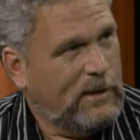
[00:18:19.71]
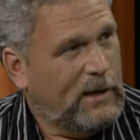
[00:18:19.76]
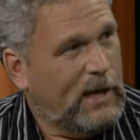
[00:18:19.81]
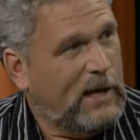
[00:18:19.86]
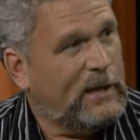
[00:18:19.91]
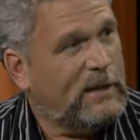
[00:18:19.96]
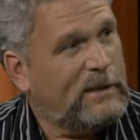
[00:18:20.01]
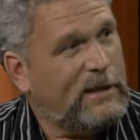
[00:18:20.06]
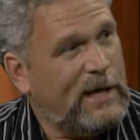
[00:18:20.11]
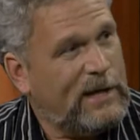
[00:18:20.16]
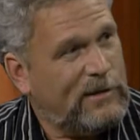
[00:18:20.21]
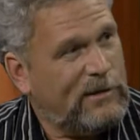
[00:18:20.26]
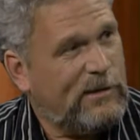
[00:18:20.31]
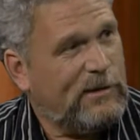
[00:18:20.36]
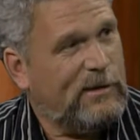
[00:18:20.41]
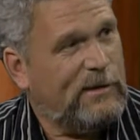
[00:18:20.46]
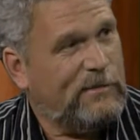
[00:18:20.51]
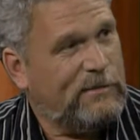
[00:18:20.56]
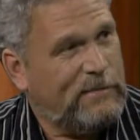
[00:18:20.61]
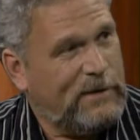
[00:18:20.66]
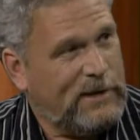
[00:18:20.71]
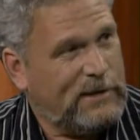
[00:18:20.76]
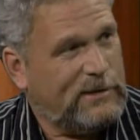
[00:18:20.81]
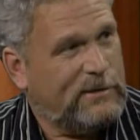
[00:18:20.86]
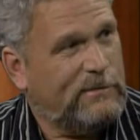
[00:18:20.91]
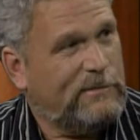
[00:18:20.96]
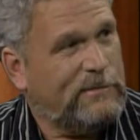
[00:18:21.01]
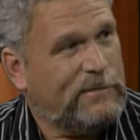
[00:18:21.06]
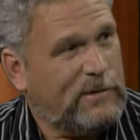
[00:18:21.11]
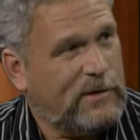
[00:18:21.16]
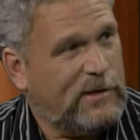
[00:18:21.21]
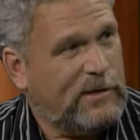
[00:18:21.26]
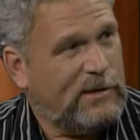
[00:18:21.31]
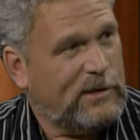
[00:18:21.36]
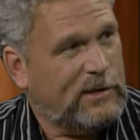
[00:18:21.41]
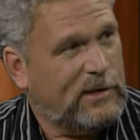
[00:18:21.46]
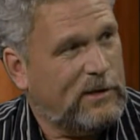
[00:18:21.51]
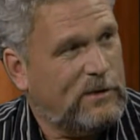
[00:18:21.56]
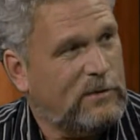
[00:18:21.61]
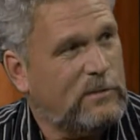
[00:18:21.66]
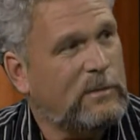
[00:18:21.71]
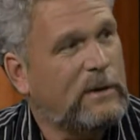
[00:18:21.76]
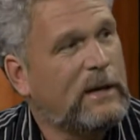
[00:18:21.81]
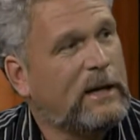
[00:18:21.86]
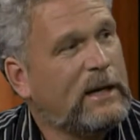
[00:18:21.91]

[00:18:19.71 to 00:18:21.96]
And that's the effective first thing to do.